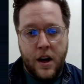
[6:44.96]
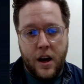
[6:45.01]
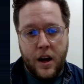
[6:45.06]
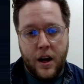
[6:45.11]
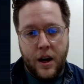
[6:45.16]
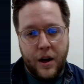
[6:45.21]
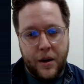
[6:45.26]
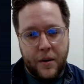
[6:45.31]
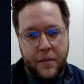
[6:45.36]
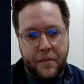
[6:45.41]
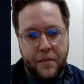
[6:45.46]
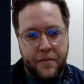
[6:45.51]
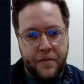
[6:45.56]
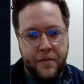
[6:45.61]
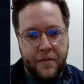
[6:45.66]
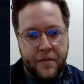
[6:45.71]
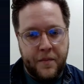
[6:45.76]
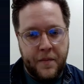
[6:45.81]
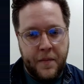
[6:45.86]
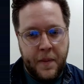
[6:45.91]

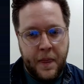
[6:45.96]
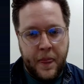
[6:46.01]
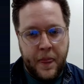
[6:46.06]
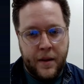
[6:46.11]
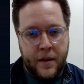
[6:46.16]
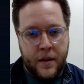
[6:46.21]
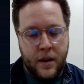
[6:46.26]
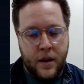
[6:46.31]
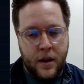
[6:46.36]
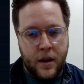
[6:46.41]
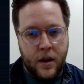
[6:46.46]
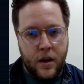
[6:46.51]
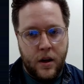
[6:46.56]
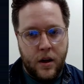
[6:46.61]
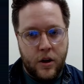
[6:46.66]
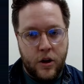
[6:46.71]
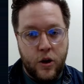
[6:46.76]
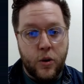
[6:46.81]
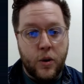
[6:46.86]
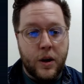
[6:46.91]

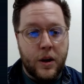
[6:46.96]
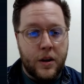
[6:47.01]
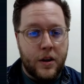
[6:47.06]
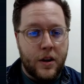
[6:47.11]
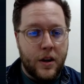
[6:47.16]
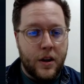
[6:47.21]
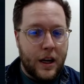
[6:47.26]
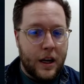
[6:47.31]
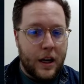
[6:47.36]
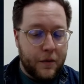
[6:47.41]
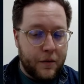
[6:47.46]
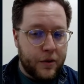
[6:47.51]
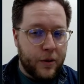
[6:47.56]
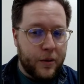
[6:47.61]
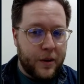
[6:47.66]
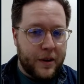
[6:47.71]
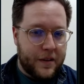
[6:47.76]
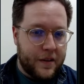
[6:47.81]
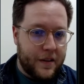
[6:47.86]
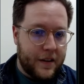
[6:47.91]
You can
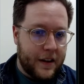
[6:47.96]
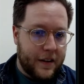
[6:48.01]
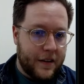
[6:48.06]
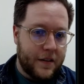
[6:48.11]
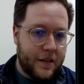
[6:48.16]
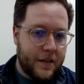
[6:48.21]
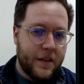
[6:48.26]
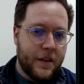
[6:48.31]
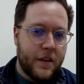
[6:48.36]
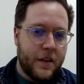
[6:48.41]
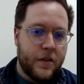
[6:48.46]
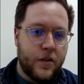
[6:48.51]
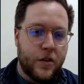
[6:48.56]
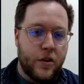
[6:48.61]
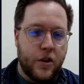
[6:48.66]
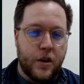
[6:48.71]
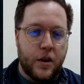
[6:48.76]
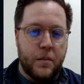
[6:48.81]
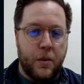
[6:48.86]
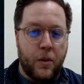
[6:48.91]
influence this. So
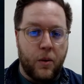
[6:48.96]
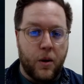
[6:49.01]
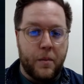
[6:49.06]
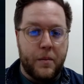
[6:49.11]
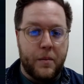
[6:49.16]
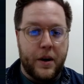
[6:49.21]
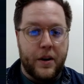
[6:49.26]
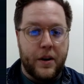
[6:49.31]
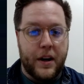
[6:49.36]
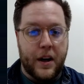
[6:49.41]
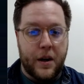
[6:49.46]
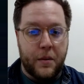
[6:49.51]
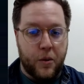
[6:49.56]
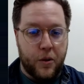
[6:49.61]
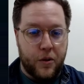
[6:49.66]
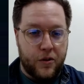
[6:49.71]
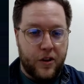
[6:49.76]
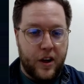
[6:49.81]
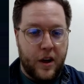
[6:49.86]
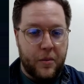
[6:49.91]
you can pour beer to get a
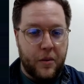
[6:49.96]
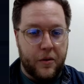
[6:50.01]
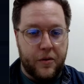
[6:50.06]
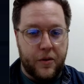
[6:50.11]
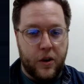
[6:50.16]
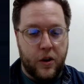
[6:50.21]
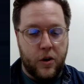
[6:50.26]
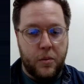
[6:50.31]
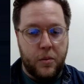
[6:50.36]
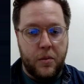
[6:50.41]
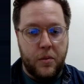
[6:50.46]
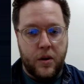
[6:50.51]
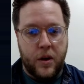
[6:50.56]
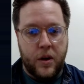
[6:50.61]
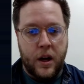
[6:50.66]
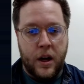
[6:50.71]
more stable foam.